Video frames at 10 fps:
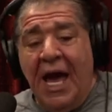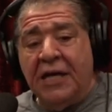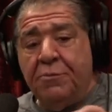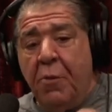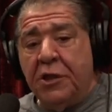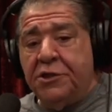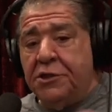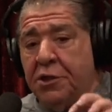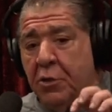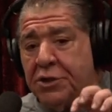much
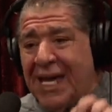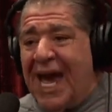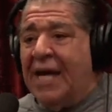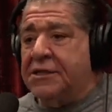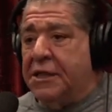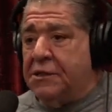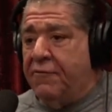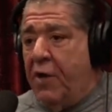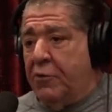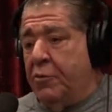as those caskets
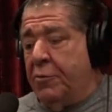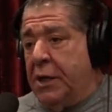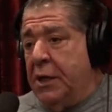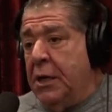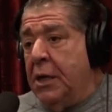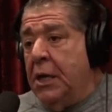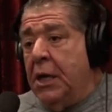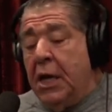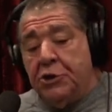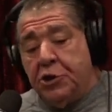fucked with me.
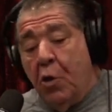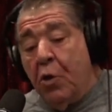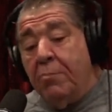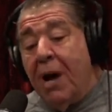So when my